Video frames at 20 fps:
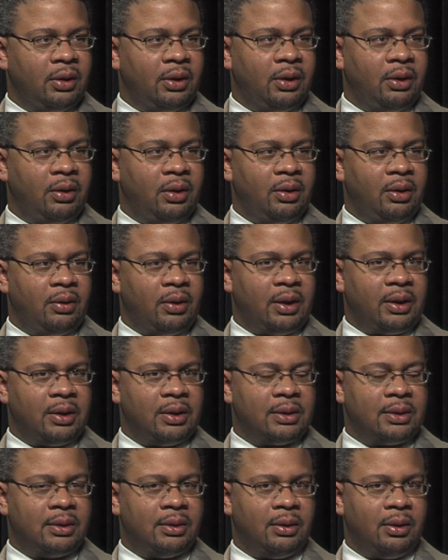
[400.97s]
And I
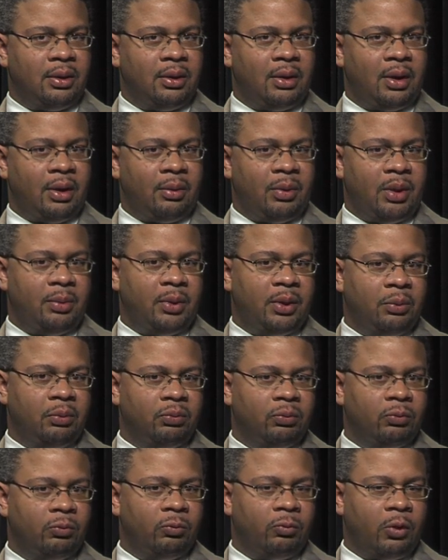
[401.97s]
guess, and I may be
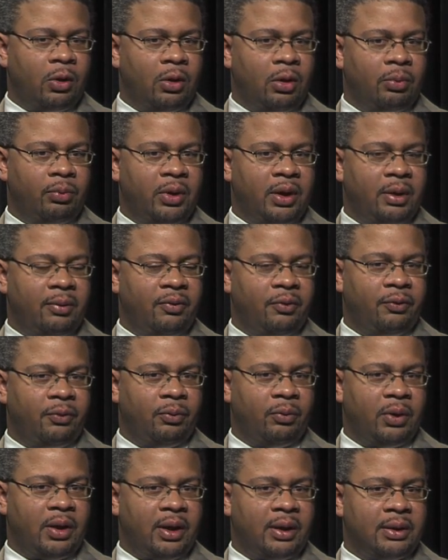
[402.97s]
wrong, but
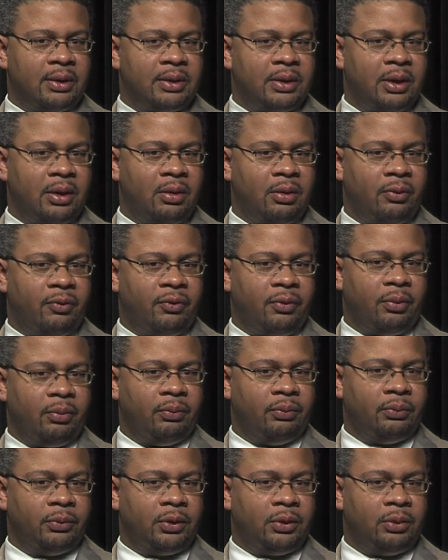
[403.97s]
from what I could tell,
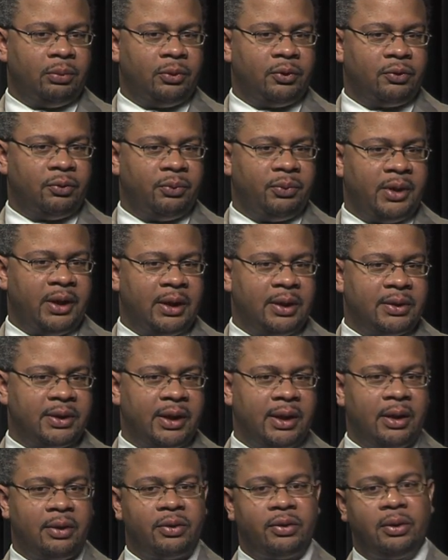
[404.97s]
from
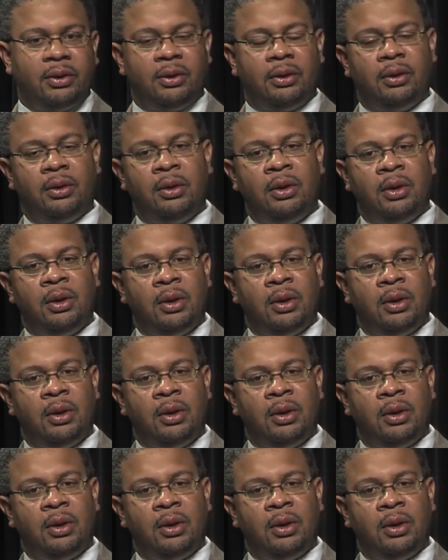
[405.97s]
downtown to